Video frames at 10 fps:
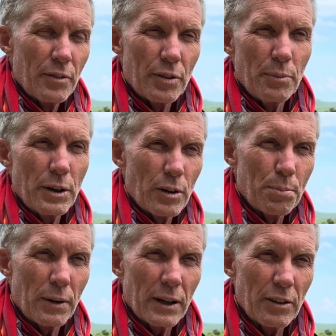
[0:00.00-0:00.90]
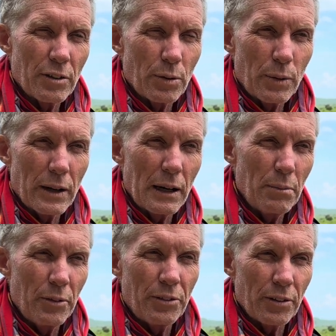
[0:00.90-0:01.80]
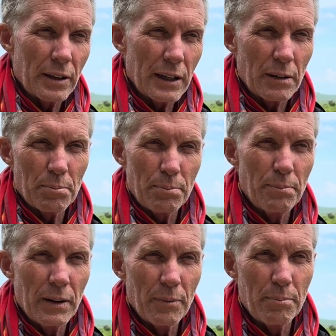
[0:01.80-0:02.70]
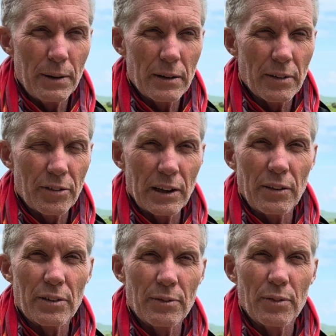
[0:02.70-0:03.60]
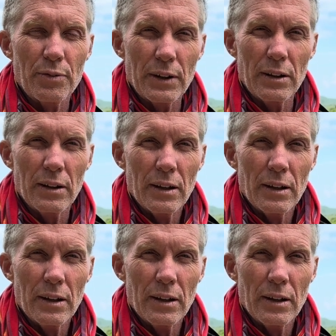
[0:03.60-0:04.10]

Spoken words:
from Europe and Asia, we're able to get a bit of a sense of a feel